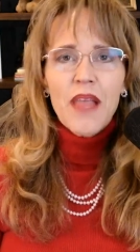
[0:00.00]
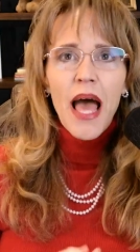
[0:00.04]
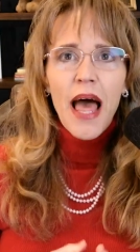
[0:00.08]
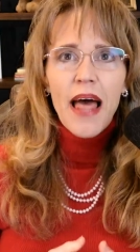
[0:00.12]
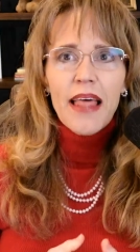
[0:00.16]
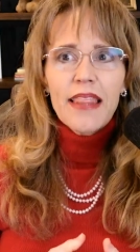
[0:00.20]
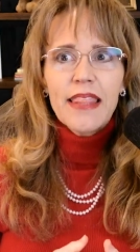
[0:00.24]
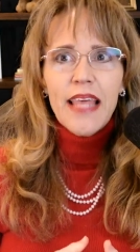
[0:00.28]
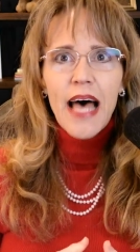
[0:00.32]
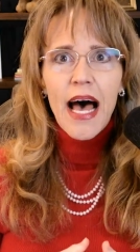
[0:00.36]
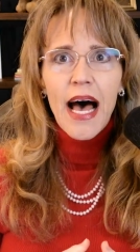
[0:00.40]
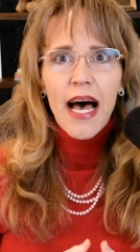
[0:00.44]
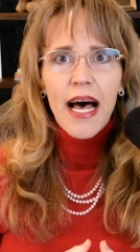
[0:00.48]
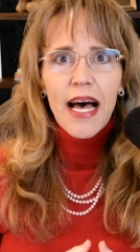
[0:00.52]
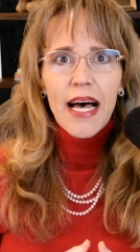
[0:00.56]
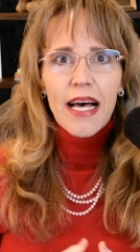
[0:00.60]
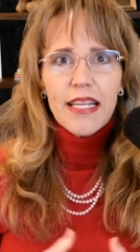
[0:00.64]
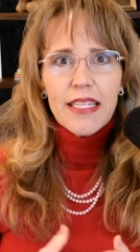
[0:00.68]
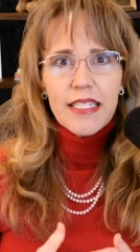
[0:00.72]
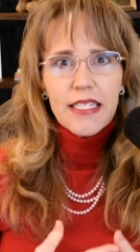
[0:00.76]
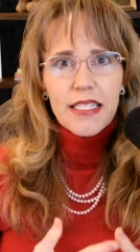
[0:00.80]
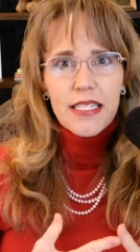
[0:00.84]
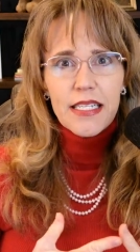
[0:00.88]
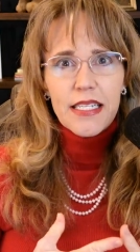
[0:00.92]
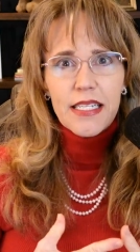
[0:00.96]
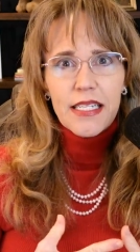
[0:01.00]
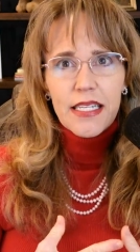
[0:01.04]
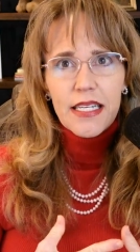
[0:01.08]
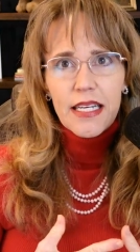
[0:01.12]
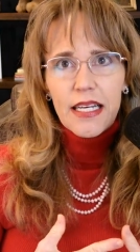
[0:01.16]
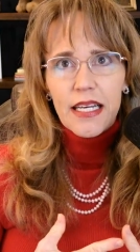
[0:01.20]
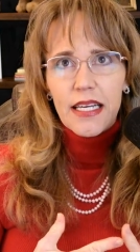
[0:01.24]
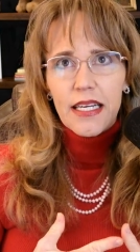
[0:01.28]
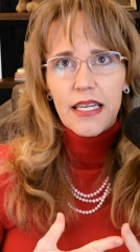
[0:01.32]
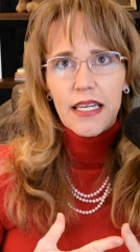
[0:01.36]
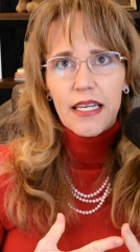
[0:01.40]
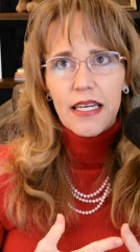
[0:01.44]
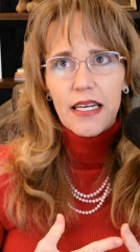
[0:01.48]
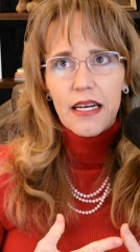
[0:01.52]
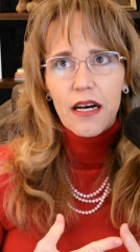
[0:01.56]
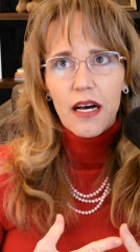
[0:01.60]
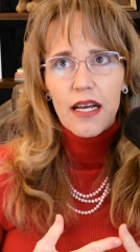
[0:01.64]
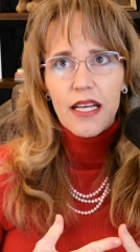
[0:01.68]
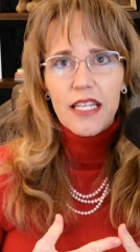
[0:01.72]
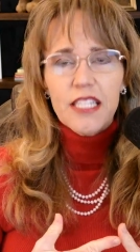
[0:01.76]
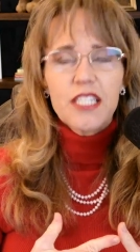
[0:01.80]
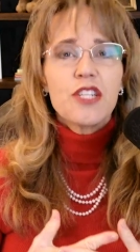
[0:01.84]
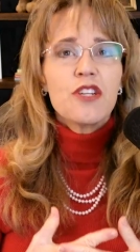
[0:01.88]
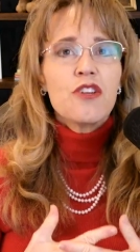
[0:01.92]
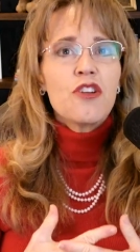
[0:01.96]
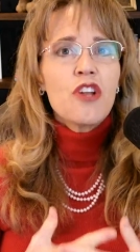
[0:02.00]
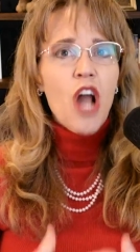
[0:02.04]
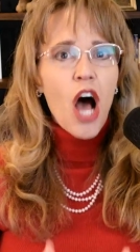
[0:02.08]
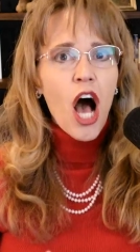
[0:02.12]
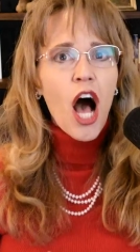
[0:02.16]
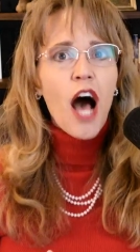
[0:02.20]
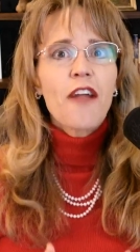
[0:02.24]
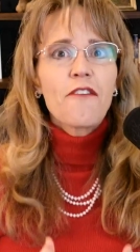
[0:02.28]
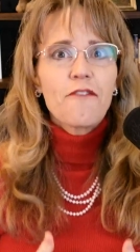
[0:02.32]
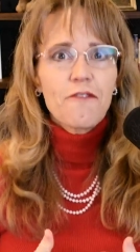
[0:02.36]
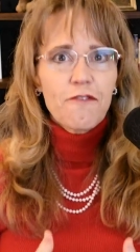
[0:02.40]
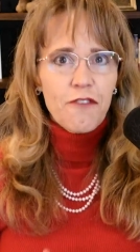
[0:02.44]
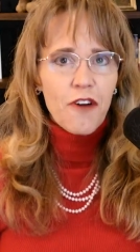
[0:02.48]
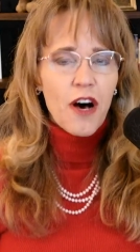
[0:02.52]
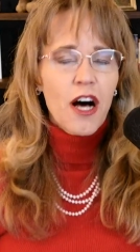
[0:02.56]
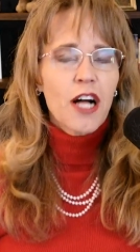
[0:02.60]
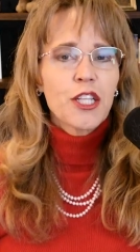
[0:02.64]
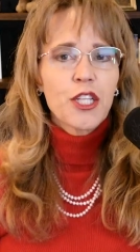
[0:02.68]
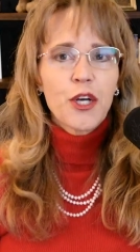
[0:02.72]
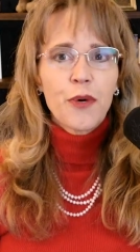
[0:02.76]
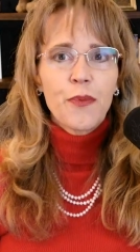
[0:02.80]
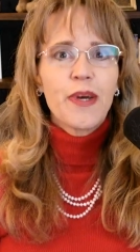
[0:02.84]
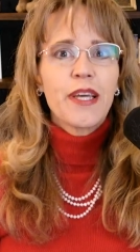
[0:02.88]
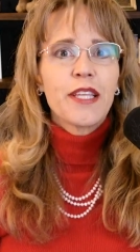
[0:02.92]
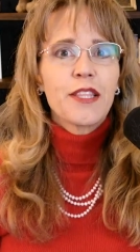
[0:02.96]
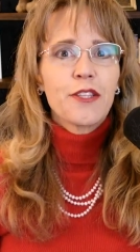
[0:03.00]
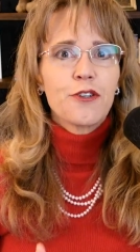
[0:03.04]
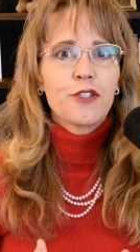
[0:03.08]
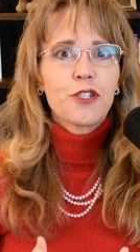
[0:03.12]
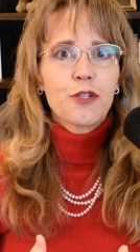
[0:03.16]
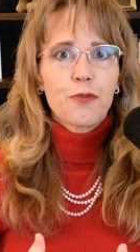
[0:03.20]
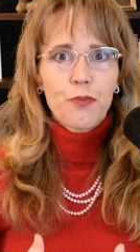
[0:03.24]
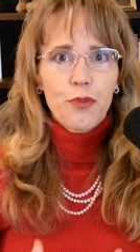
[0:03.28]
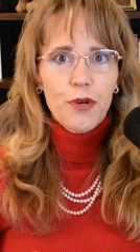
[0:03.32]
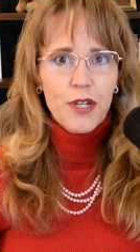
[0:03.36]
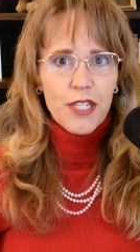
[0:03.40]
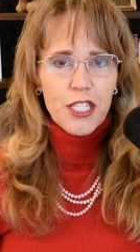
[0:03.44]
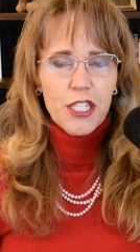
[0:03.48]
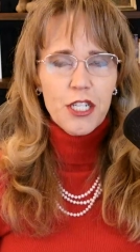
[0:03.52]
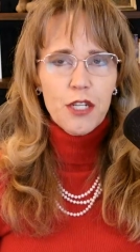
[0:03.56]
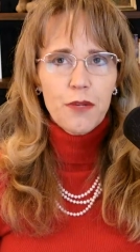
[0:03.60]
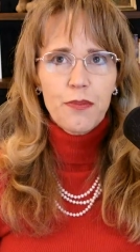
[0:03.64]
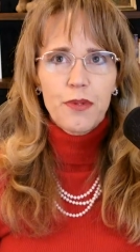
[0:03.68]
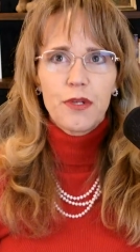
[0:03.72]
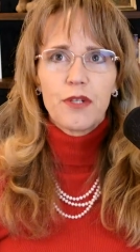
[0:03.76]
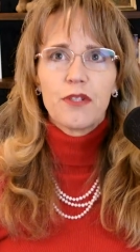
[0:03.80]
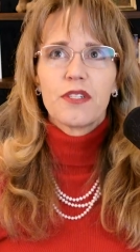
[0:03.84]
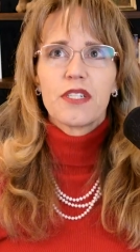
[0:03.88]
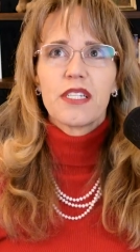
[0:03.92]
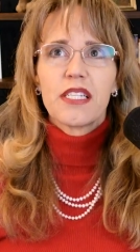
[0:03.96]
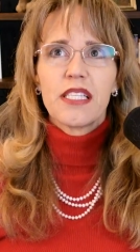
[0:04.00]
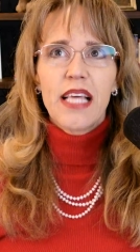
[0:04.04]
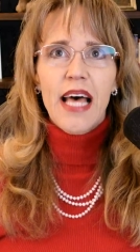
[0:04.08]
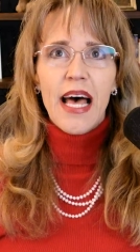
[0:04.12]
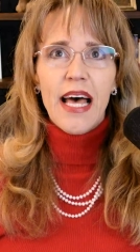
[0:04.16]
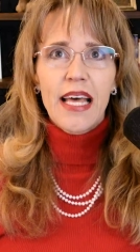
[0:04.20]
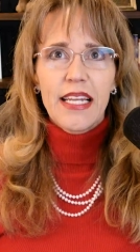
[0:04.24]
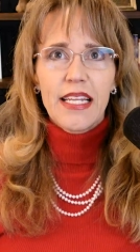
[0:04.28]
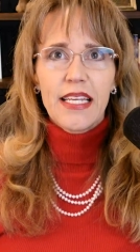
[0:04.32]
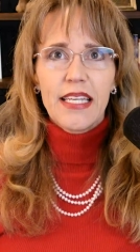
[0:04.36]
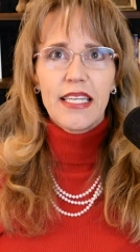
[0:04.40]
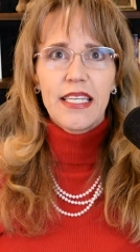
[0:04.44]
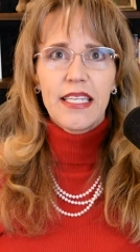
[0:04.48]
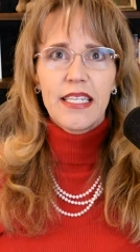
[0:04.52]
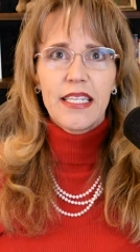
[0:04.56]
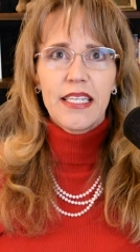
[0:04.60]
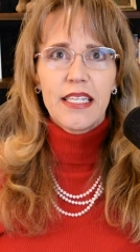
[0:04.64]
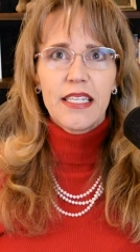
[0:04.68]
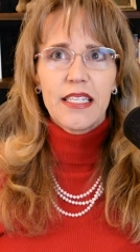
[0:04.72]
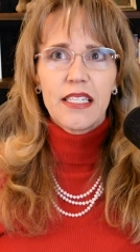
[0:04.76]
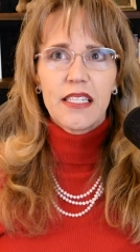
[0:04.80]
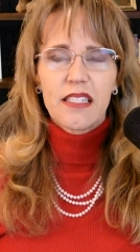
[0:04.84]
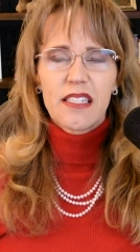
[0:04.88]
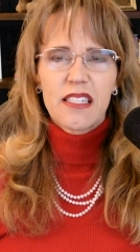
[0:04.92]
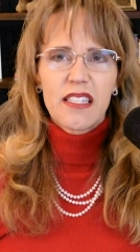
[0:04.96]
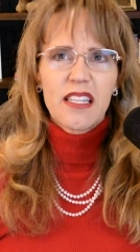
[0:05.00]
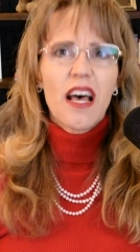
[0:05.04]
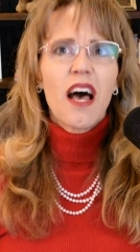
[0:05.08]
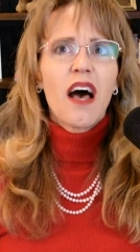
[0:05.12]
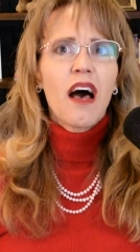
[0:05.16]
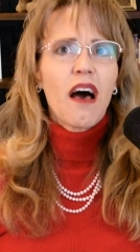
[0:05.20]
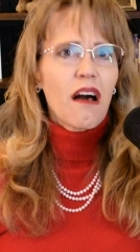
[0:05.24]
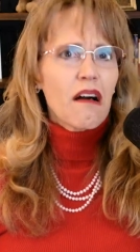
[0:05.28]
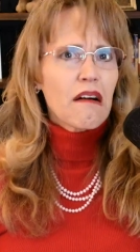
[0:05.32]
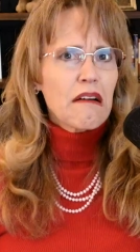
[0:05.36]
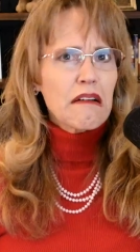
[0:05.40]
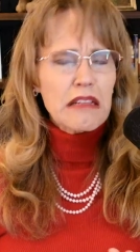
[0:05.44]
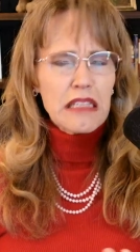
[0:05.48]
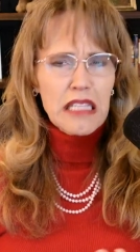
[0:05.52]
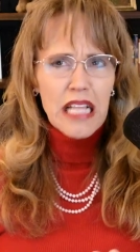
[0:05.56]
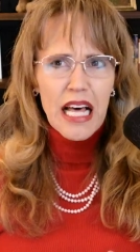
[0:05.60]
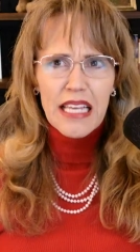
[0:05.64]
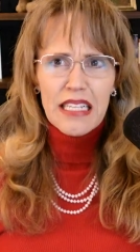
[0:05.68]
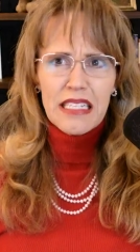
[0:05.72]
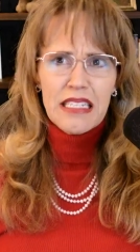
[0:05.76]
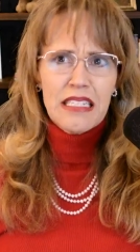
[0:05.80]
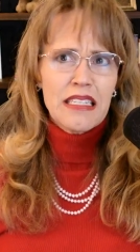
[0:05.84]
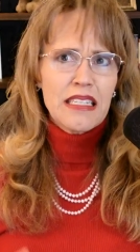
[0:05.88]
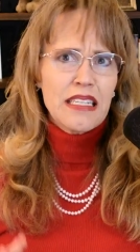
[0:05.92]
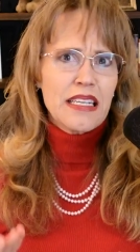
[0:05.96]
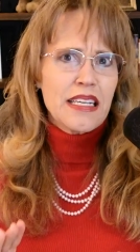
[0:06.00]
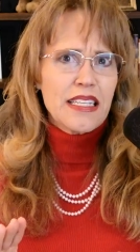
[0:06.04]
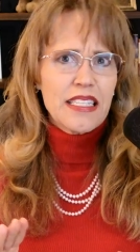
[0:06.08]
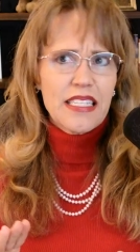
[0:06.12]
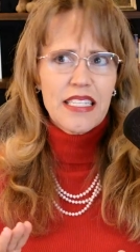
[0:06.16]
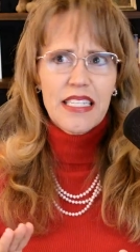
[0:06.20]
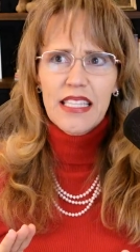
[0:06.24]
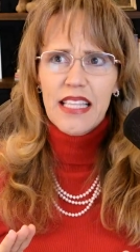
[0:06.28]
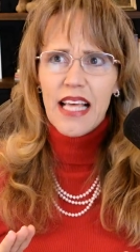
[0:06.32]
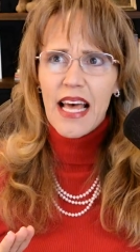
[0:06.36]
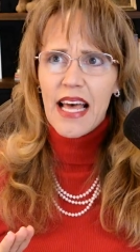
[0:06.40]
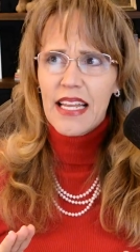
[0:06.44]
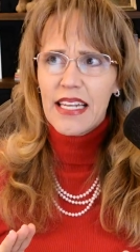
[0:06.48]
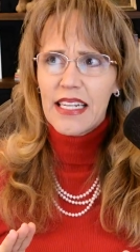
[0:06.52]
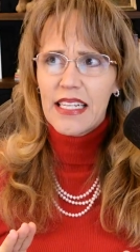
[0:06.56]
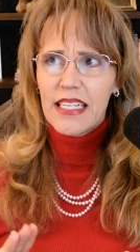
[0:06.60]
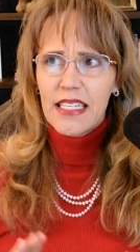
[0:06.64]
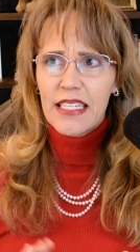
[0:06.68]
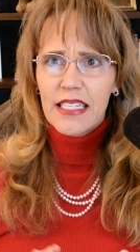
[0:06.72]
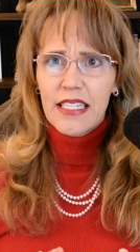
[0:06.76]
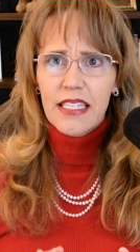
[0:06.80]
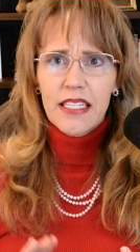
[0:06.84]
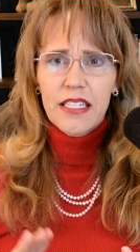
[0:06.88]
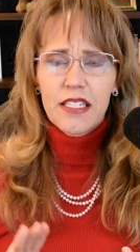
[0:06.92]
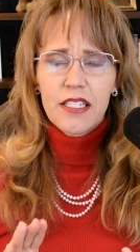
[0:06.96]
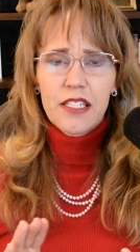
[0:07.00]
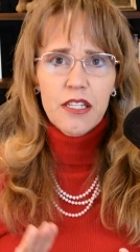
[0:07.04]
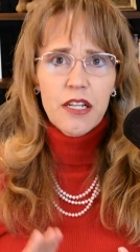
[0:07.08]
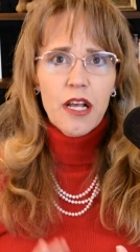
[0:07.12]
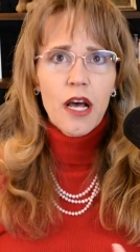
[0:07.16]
that is not following those principles, that is gluttonous, that is